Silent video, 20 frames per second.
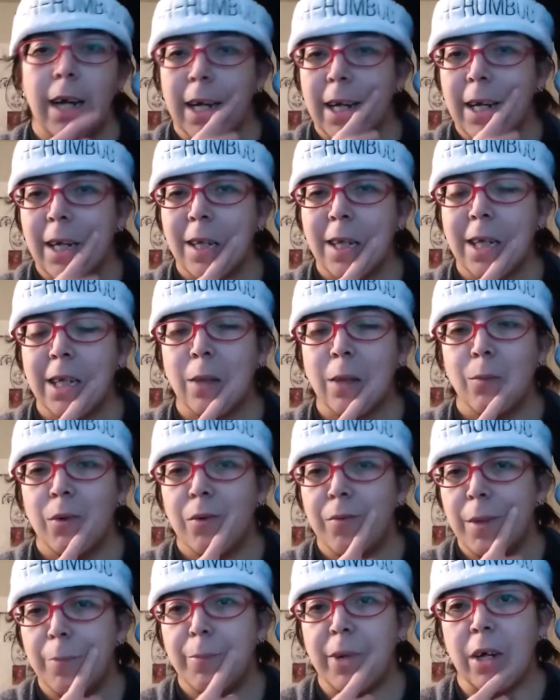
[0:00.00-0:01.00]
I kind of like the
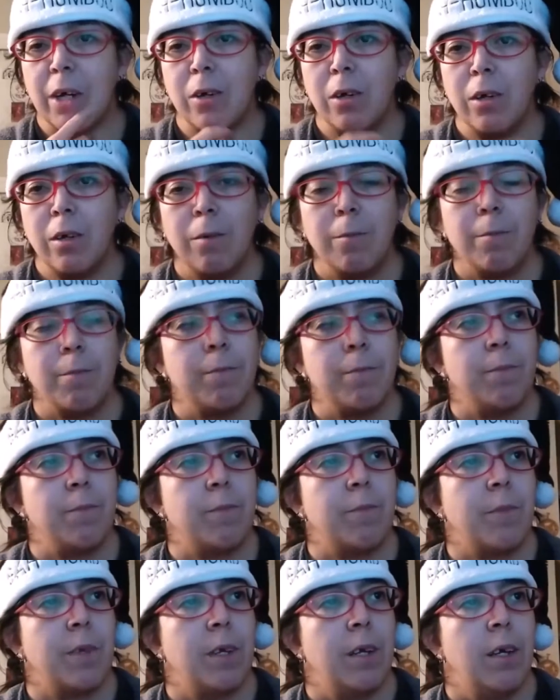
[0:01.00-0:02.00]
movie better.
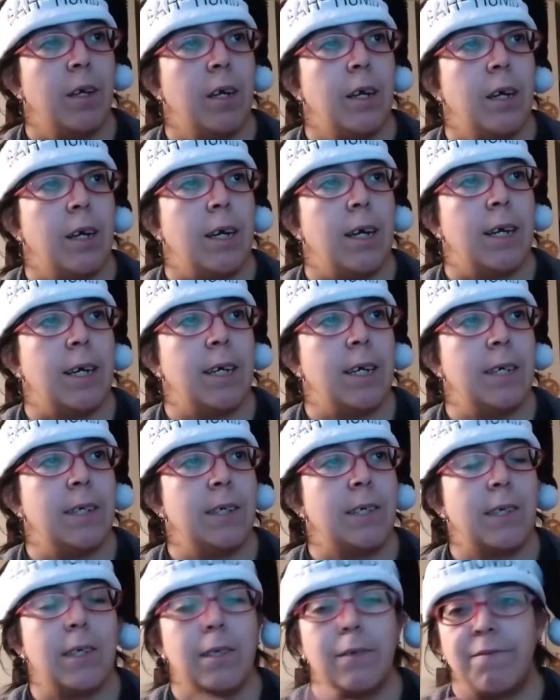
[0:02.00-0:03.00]

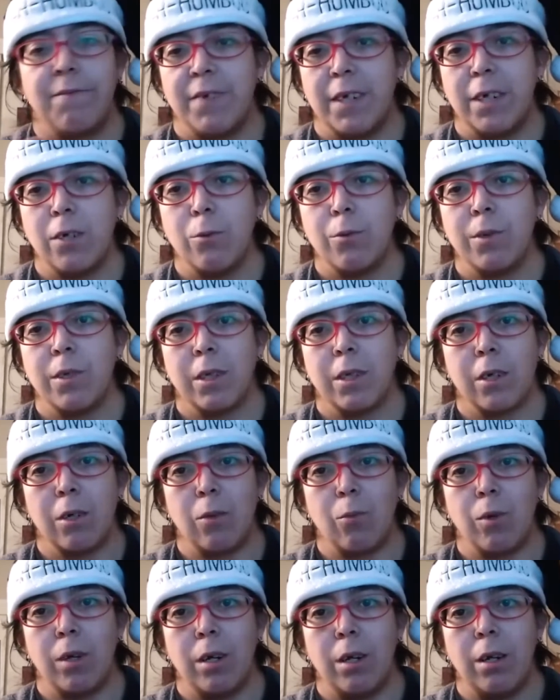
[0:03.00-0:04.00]
Sphere was a
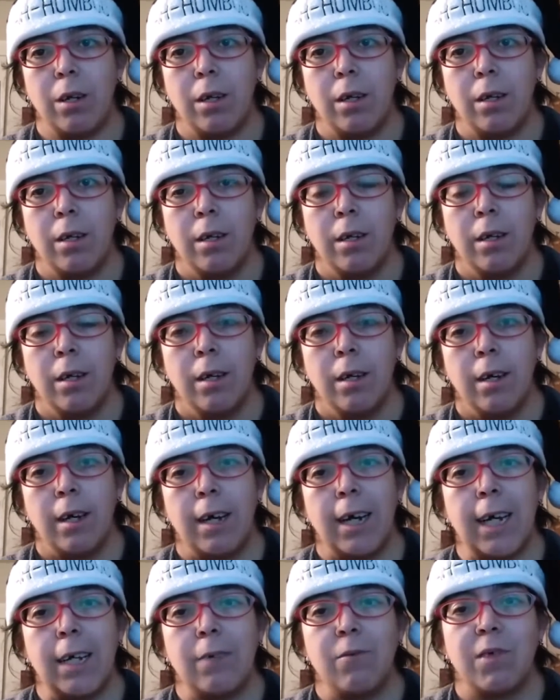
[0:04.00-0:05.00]
good one.
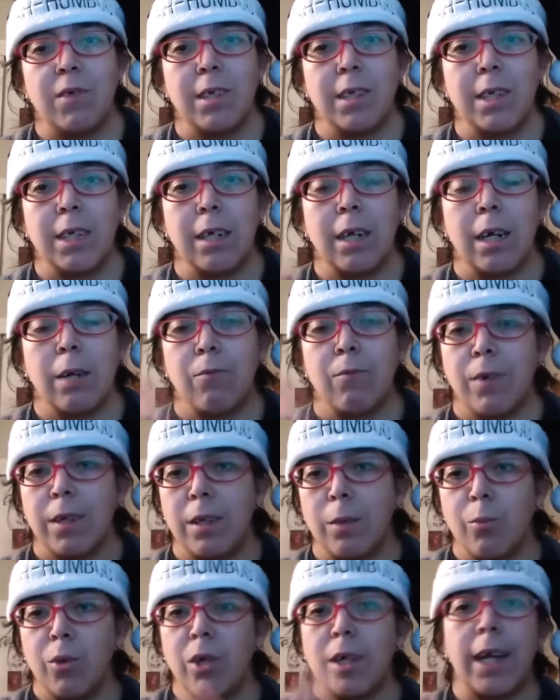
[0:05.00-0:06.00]
I've
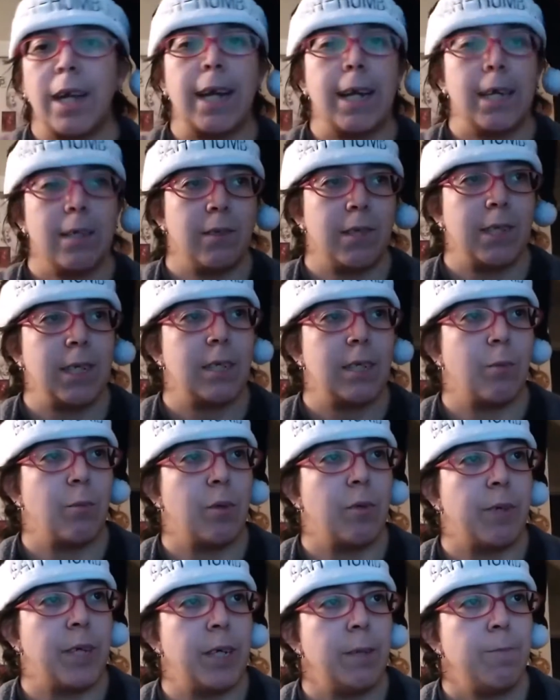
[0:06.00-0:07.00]
read the book and seen the
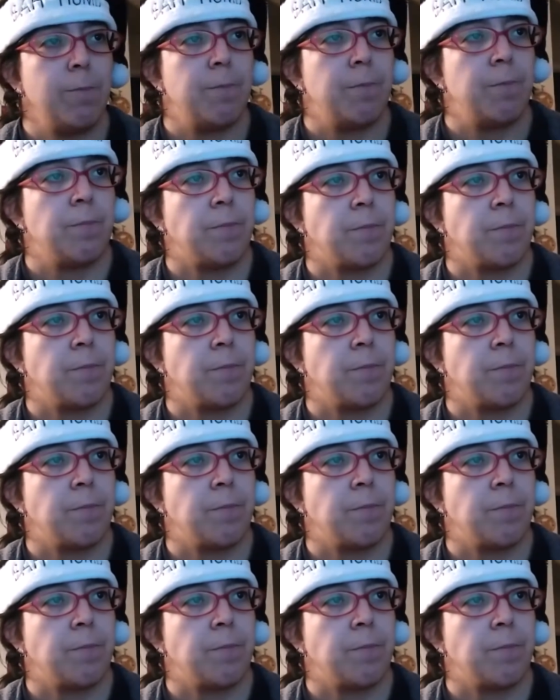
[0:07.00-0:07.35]
movie.